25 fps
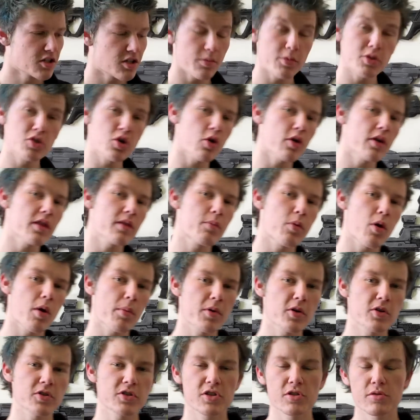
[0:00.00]
So majority of the
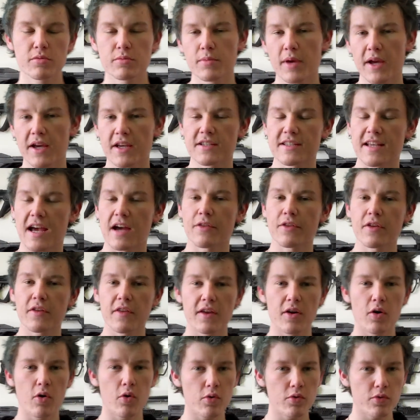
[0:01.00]
prop costume makers out there,
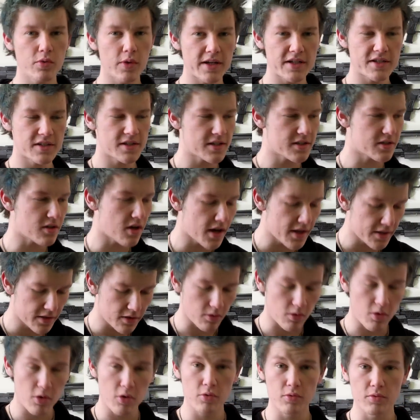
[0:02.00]
they always design
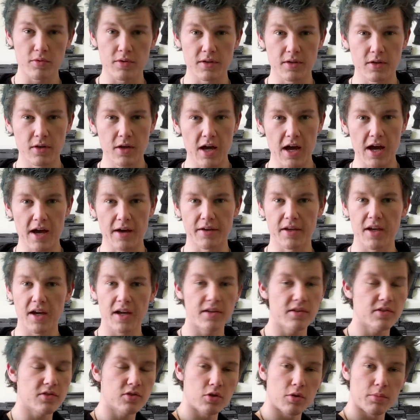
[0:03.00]
their own
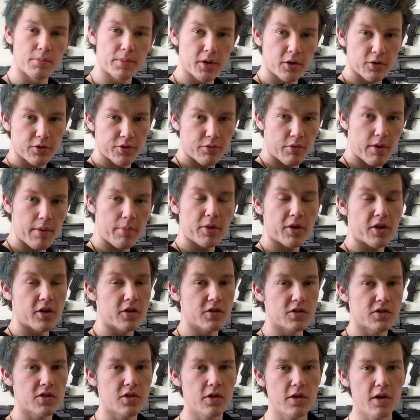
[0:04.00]
guns or build the
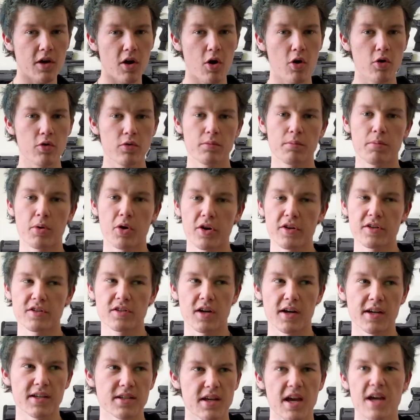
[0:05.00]
replicas to their own body
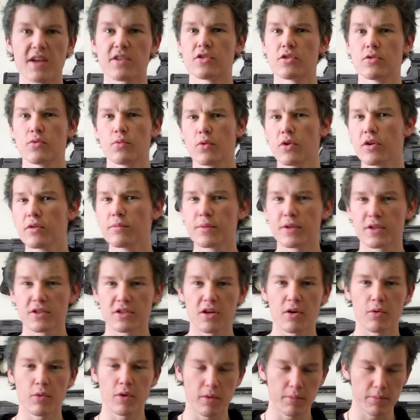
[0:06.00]
size, as you would because
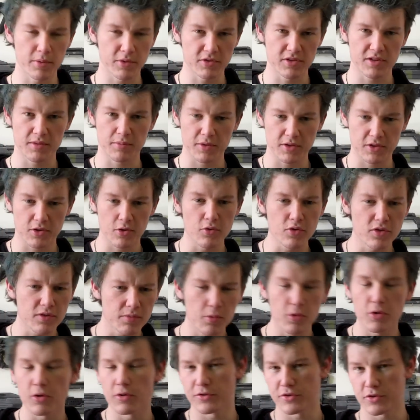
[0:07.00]
you don't want to build something too
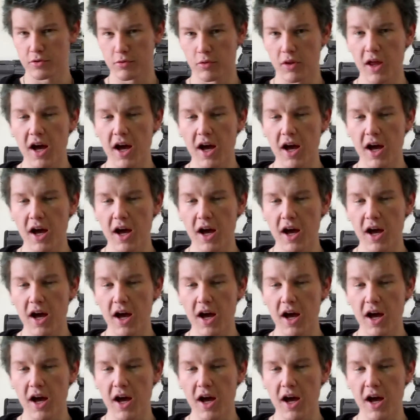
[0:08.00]
small or too